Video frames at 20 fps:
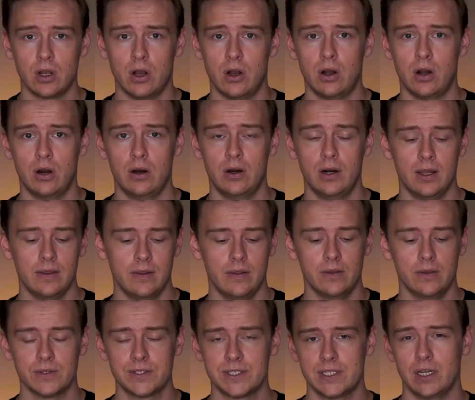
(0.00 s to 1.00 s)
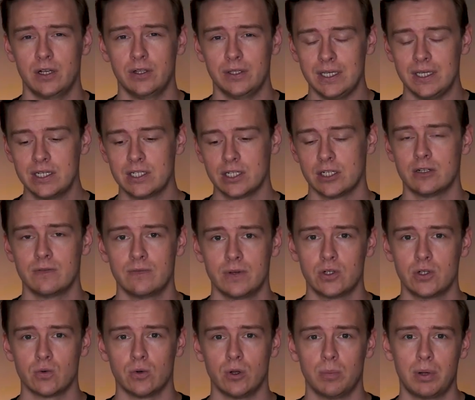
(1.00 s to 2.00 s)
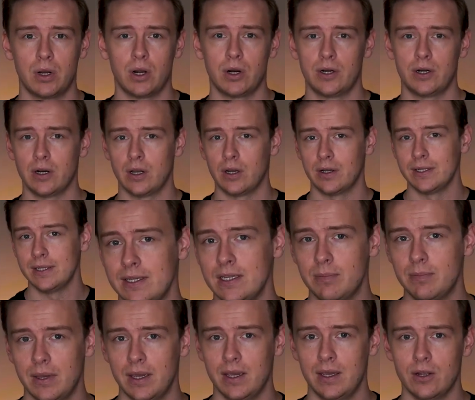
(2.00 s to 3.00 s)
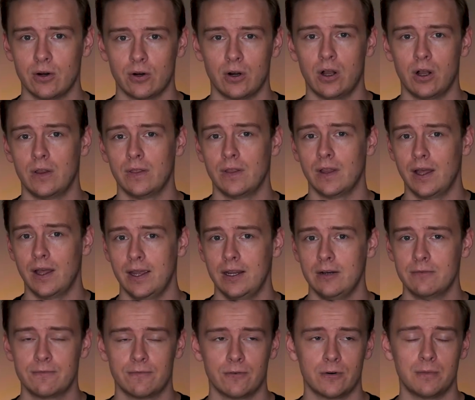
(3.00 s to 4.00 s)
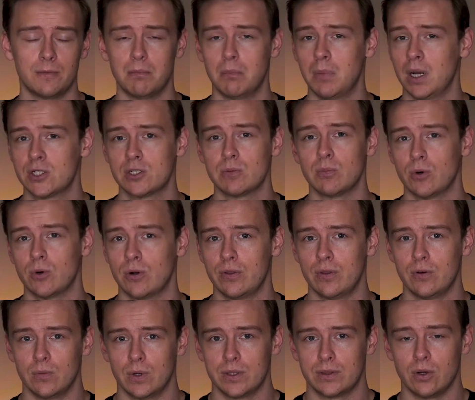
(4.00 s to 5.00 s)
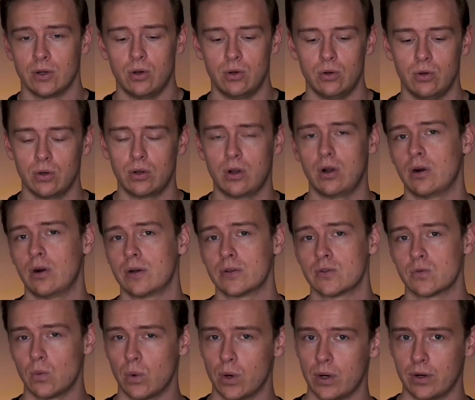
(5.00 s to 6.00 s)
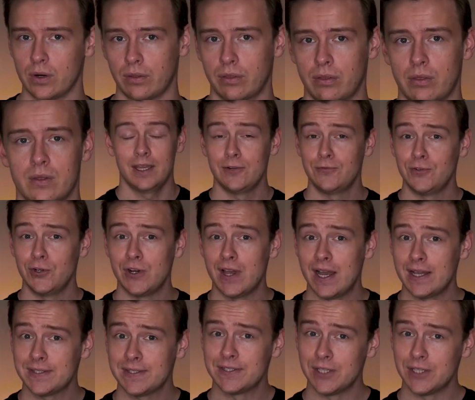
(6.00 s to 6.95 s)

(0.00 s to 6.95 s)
car and then they'll sell each individual part on eBay or online for much more than what the whole car is worth. And if you're not